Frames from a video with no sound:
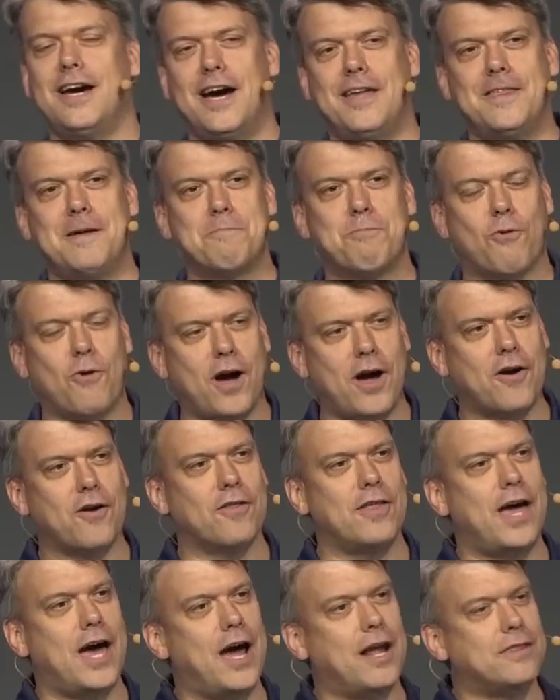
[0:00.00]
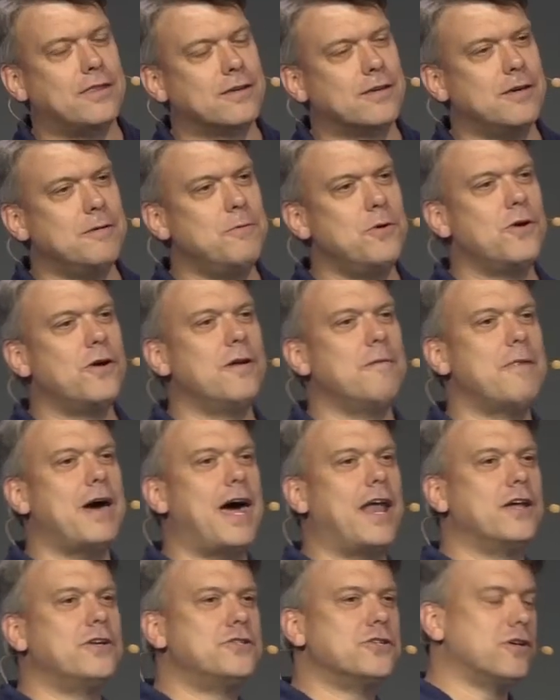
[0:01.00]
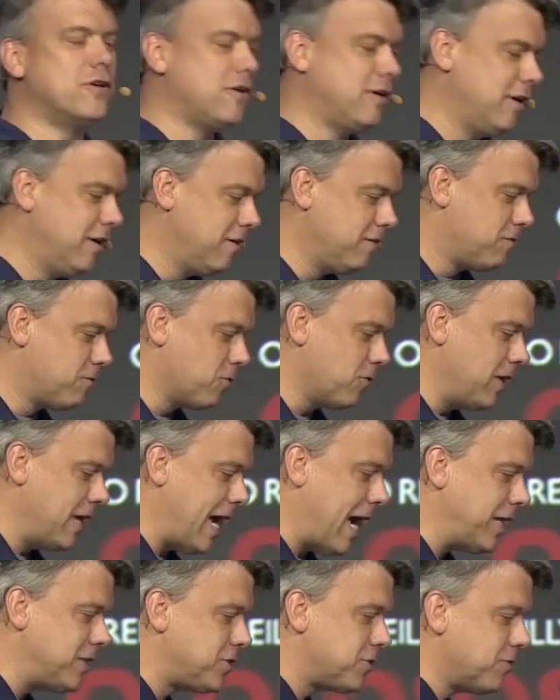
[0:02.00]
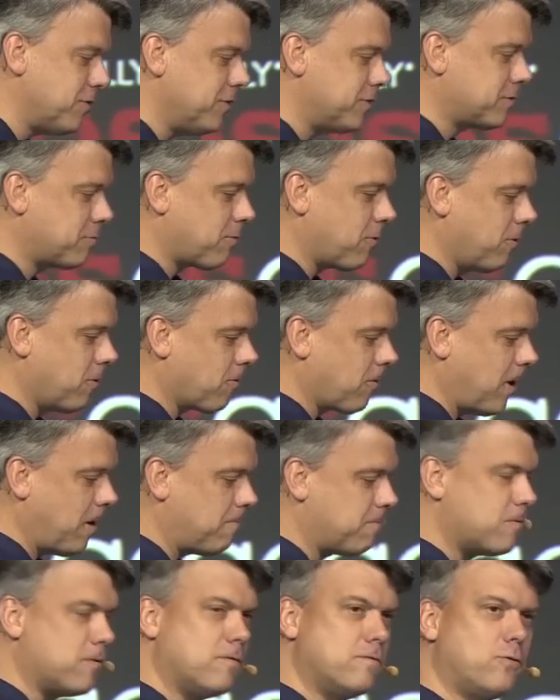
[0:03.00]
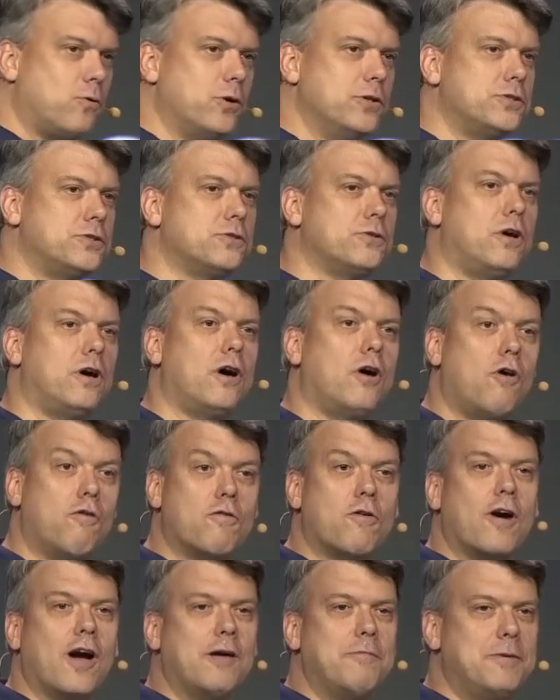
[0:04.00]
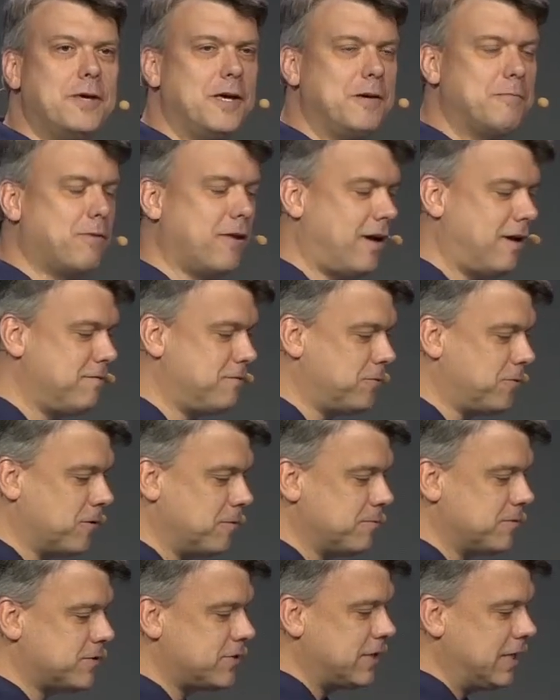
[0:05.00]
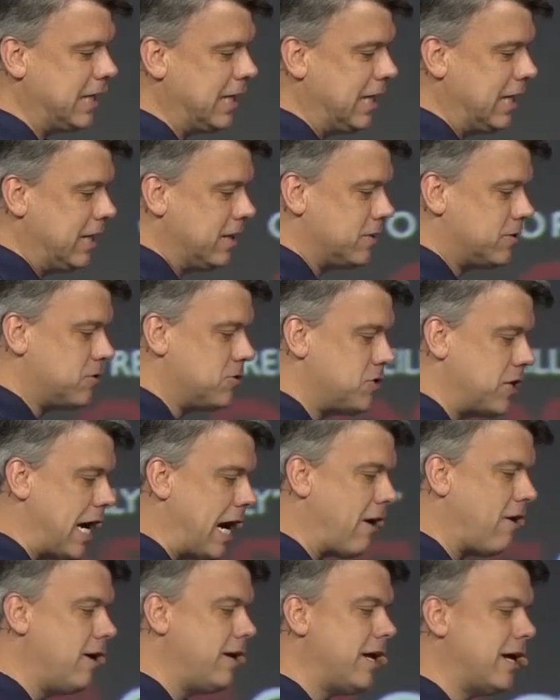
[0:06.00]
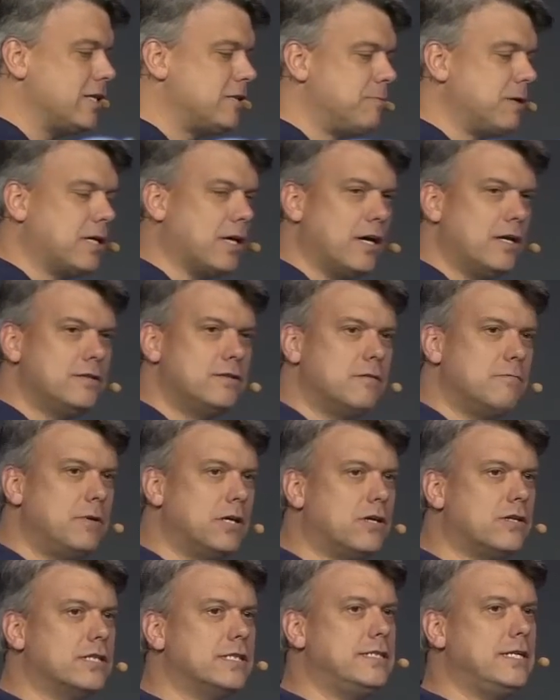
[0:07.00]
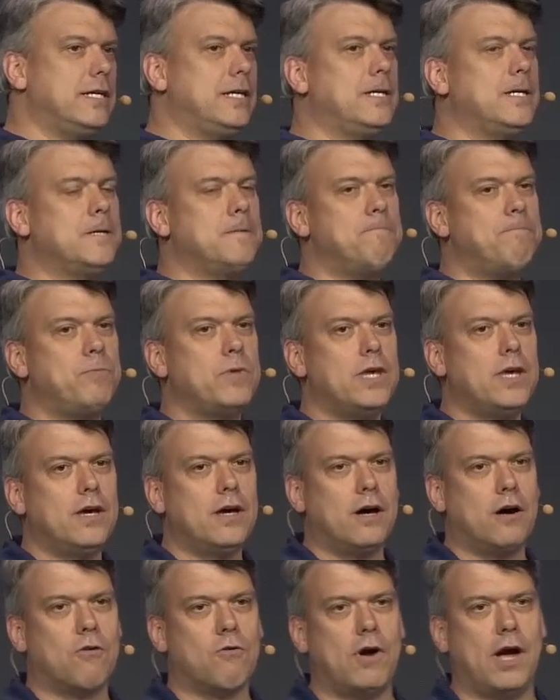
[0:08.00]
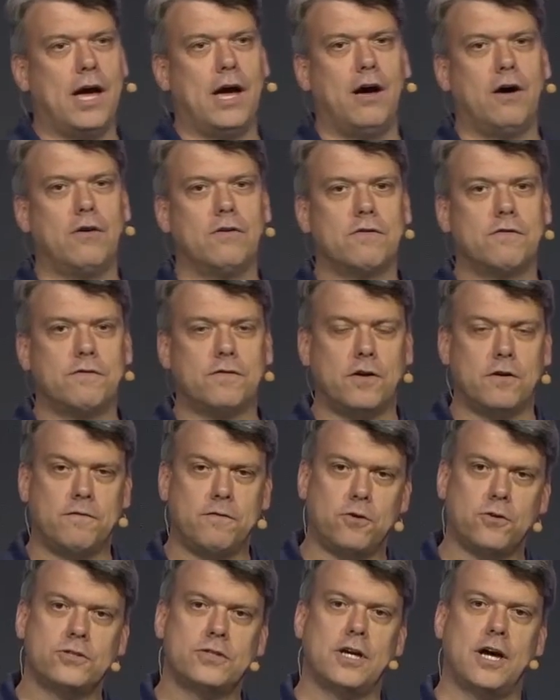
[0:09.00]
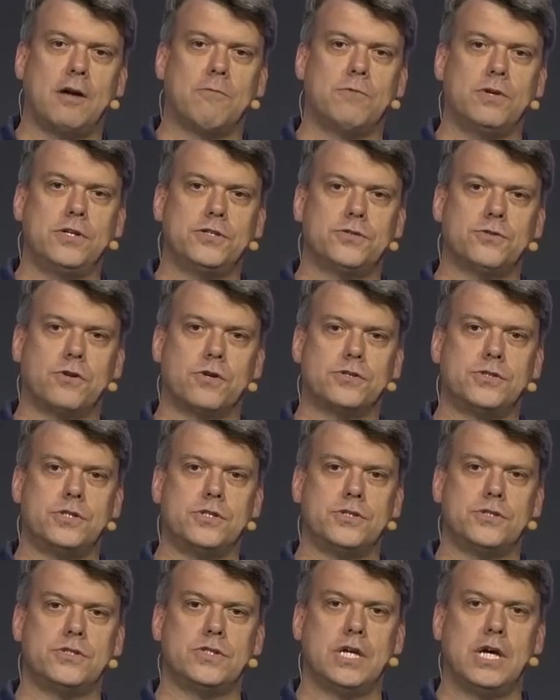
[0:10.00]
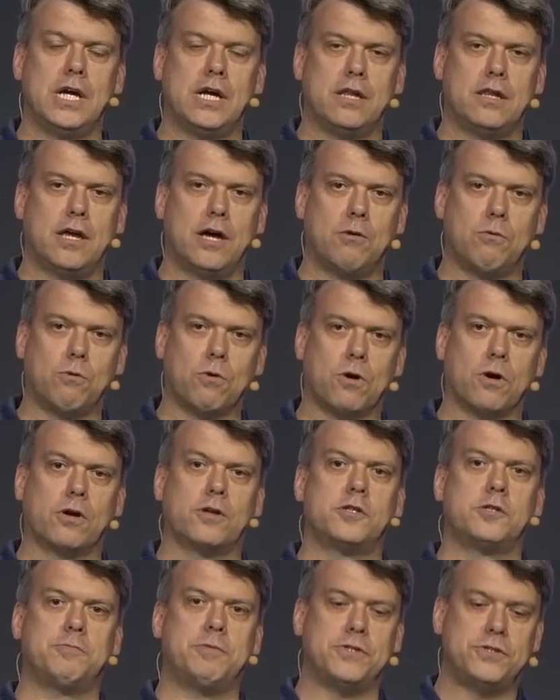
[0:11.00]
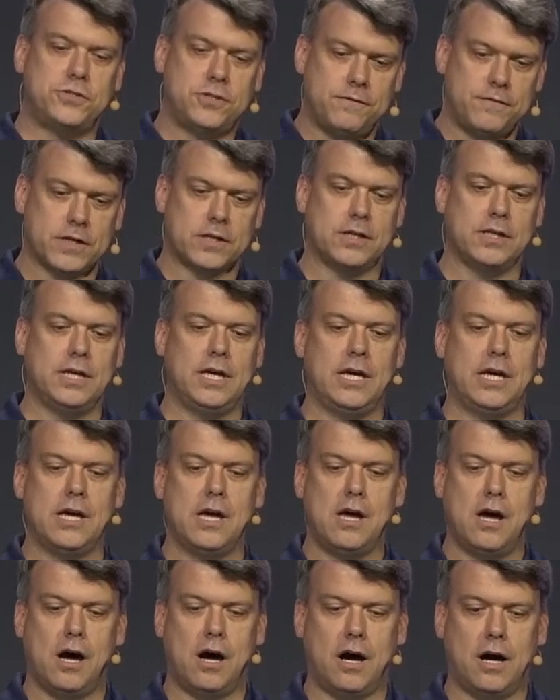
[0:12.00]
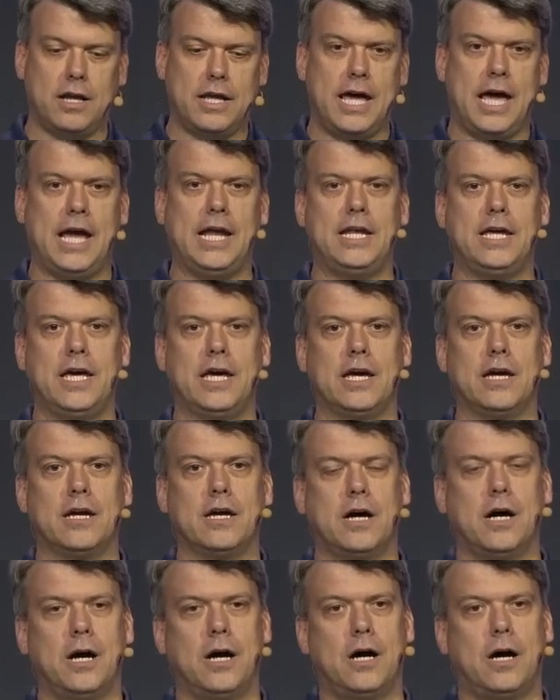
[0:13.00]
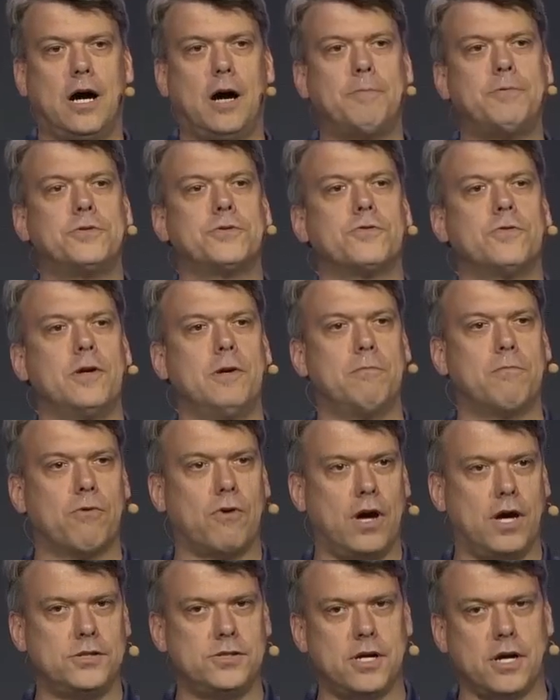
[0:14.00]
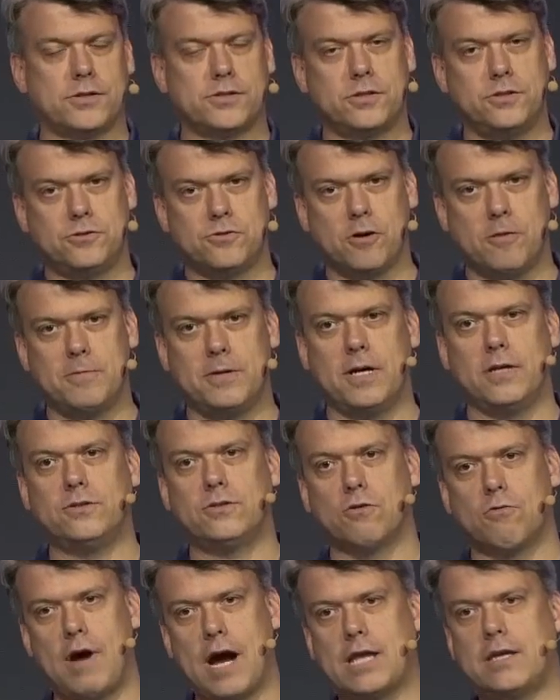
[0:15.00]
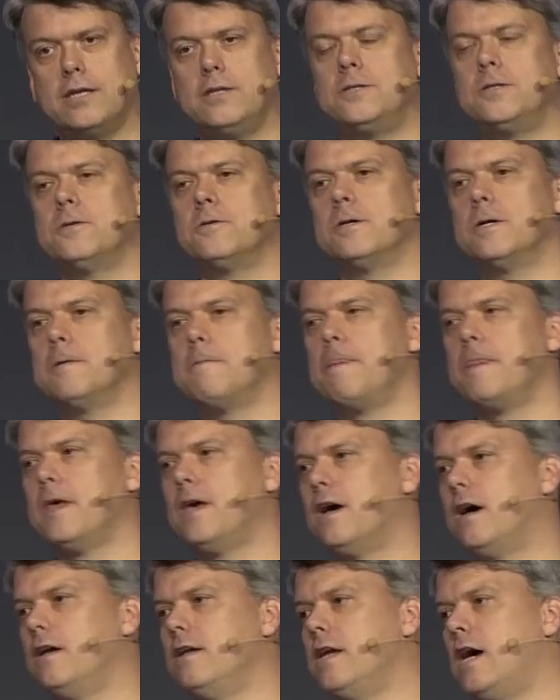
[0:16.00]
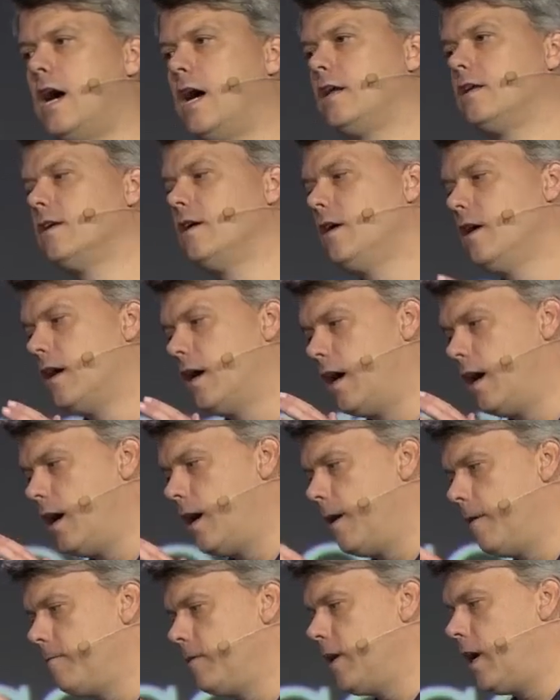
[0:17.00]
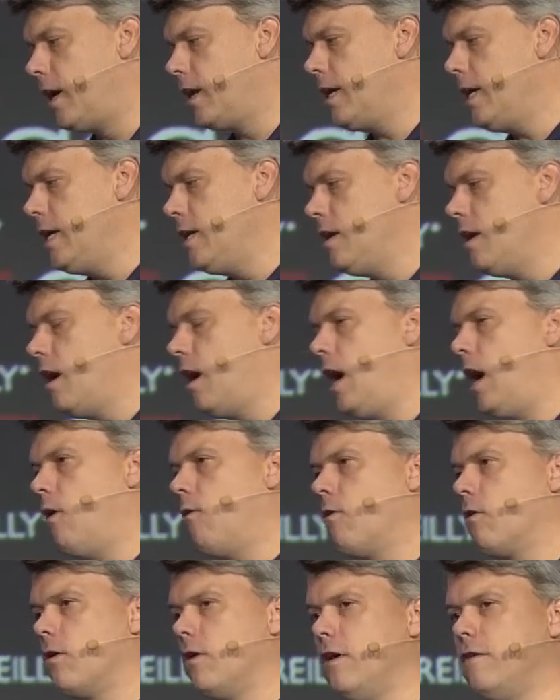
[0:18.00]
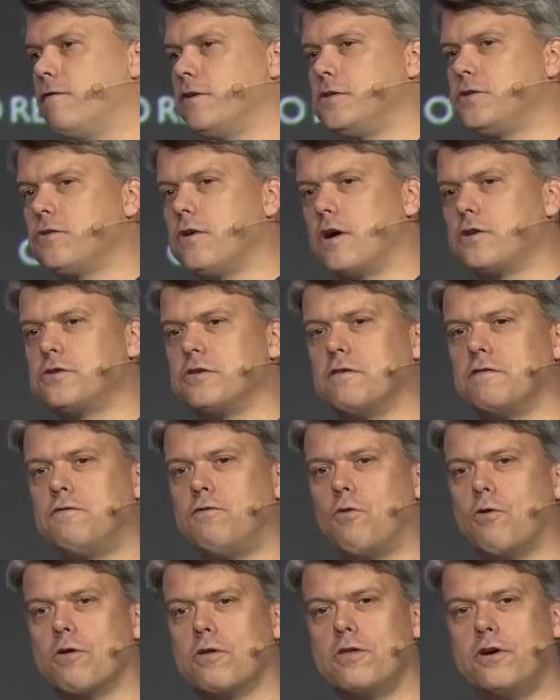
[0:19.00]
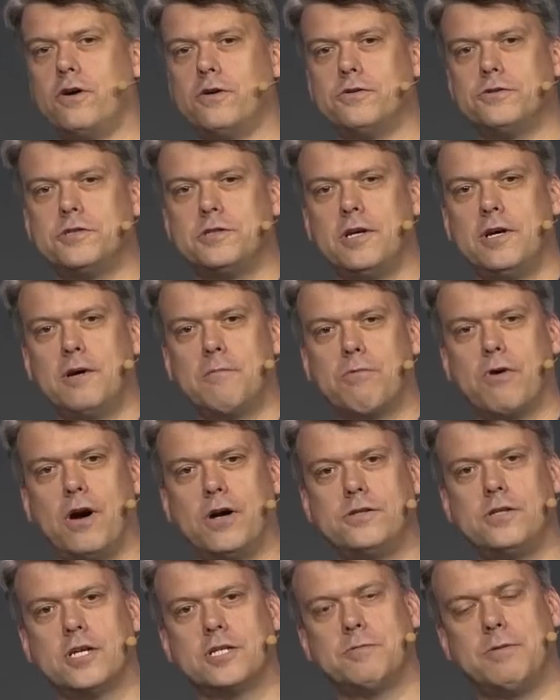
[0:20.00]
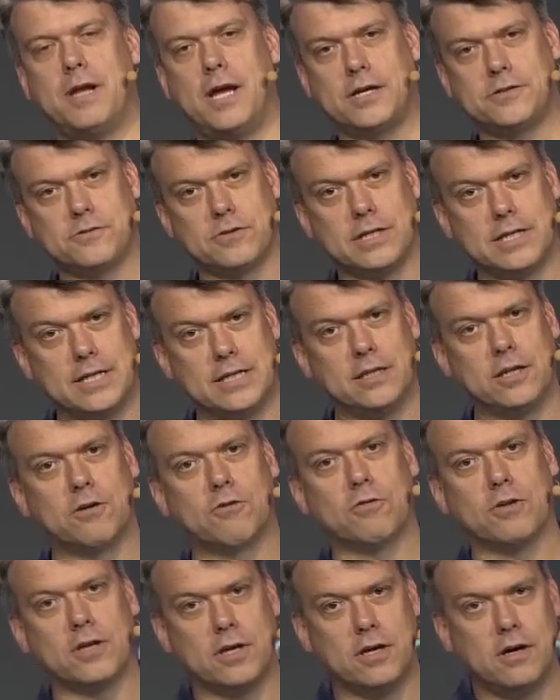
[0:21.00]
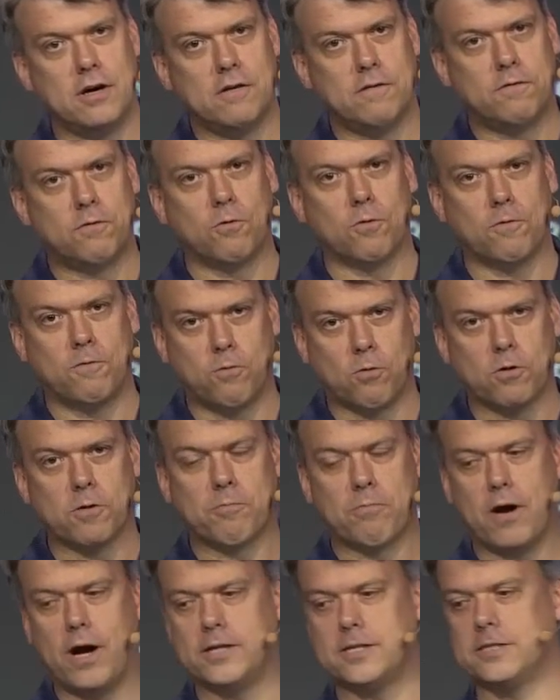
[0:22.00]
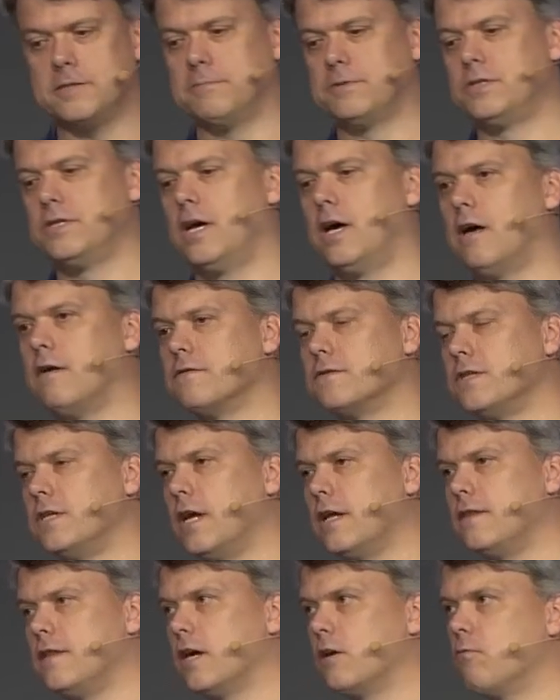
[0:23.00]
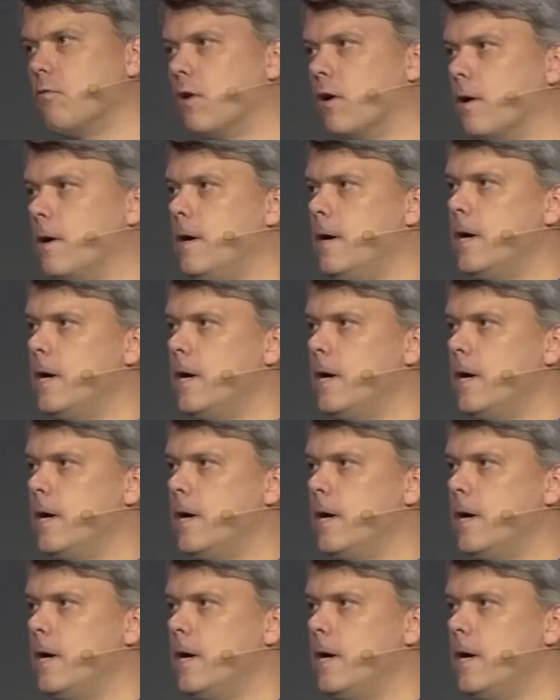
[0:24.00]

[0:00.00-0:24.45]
and then prior that, the community manager for the Asterisk program for voice uh, over IP platforms. So Jared has begun to build a team around uh, full-time resources that work specifically on aiding uh, upstream projects, contributing directly to it, uh, not, uh, not in our infrastructure for those projects, but actually and literally for, for the projects themselves. And I think we're,